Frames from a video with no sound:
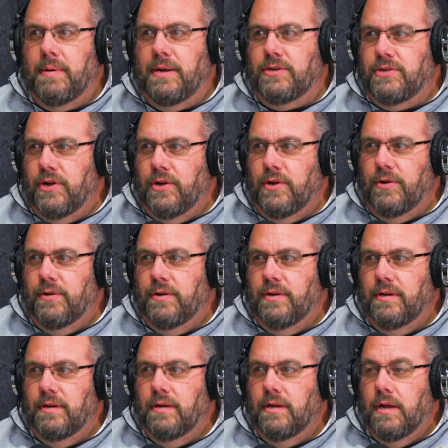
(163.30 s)
maybe two,
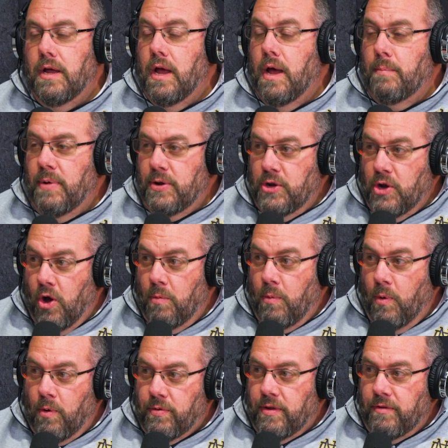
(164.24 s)
but no
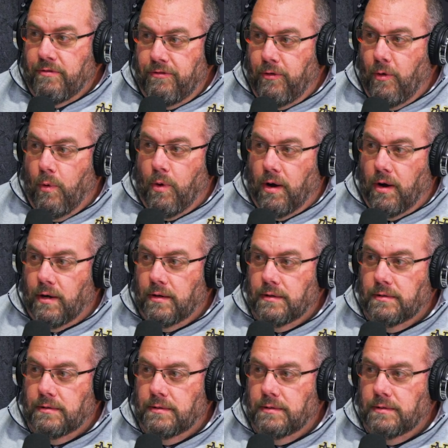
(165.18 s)
more than 4.